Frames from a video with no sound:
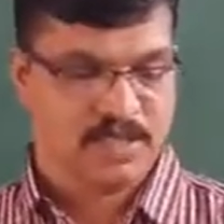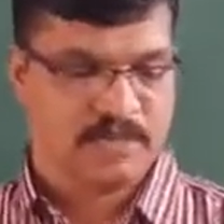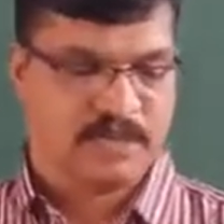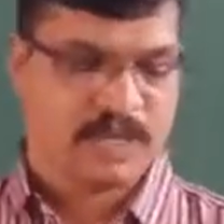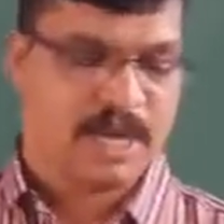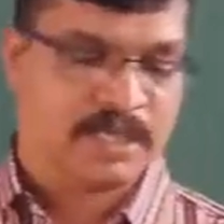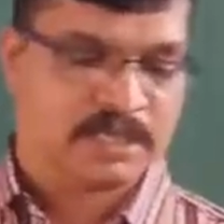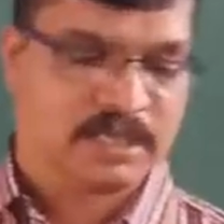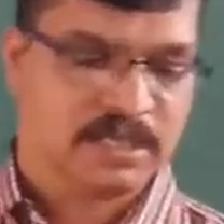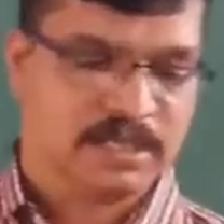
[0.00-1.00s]

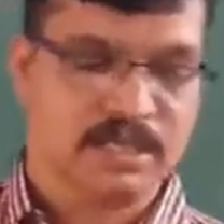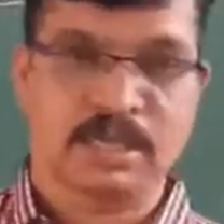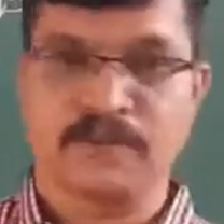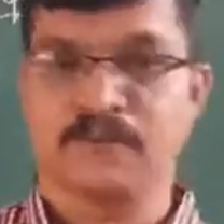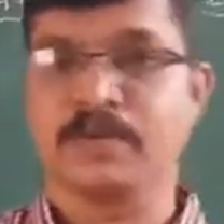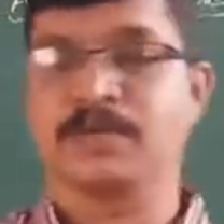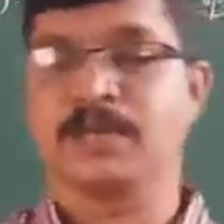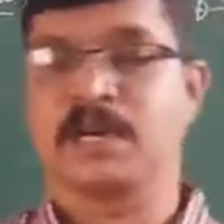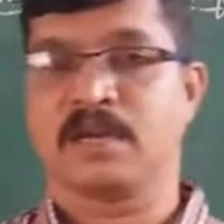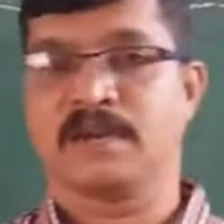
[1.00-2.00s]
Vikrant's 34th
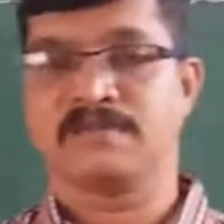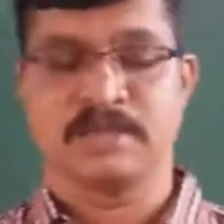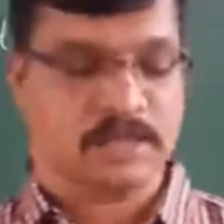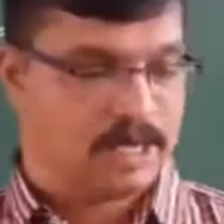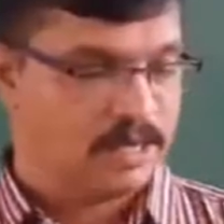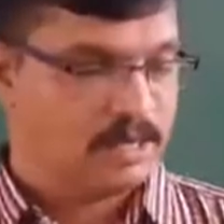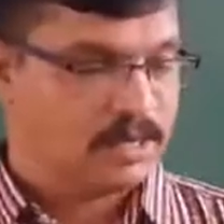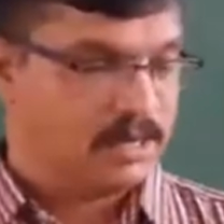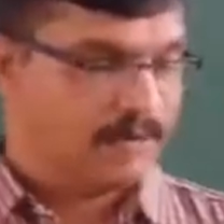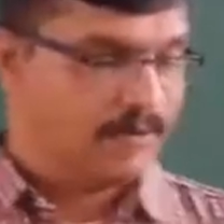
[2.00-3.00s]
paragraph, children.
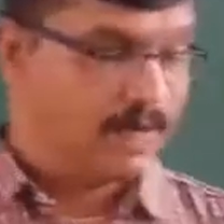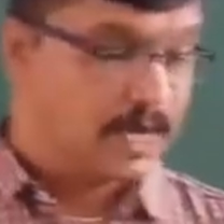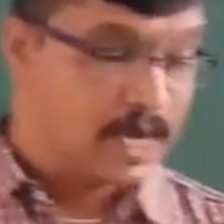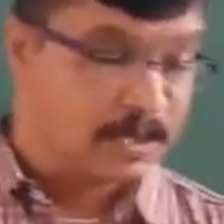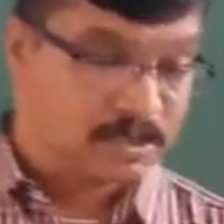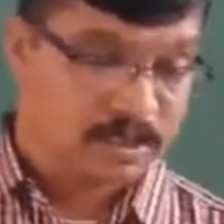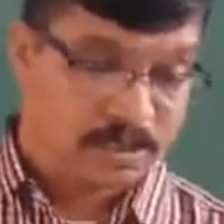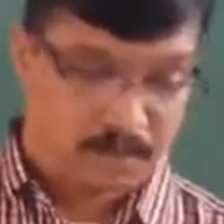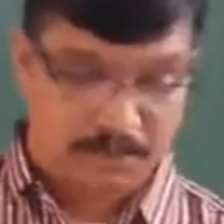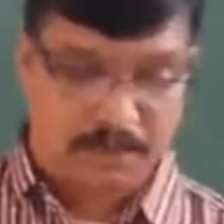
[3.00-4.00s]
Vikrant
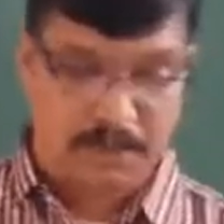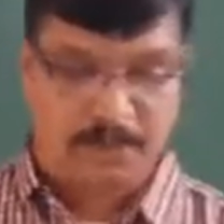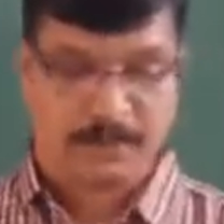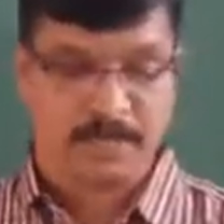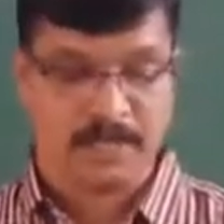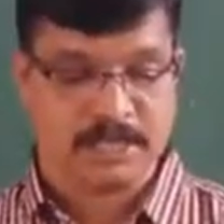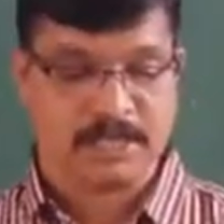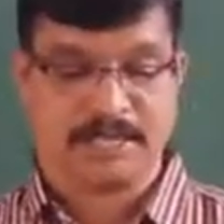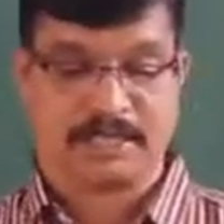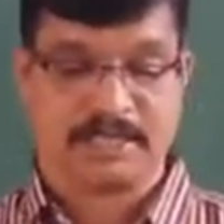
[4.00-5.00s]
kept up his
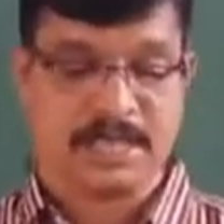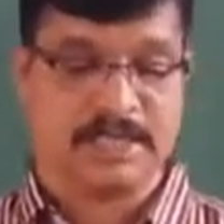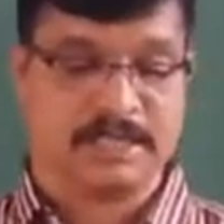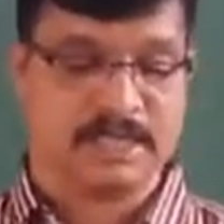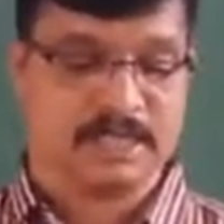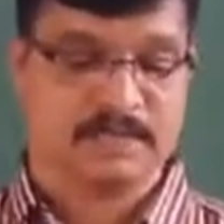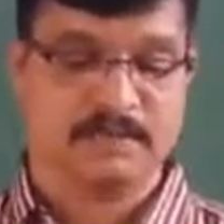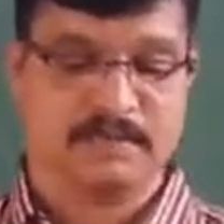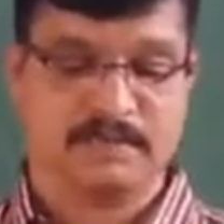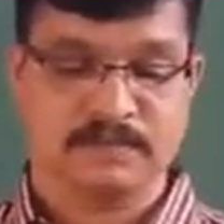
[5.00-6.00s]
exercises
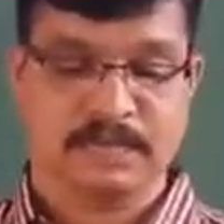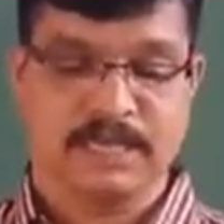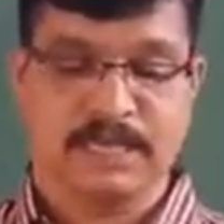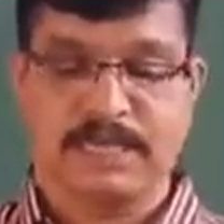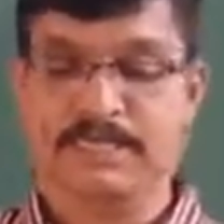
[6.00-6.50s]
in